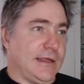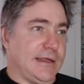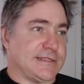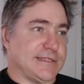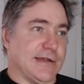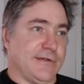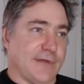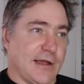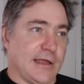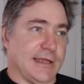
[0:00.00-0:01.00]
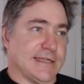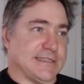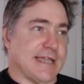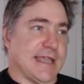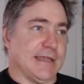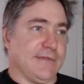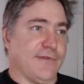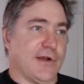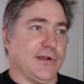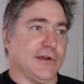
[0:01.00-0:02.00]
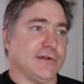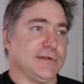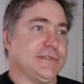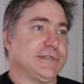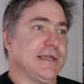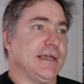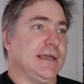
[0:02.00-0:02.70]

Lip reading: instead of, I guess, taking photos,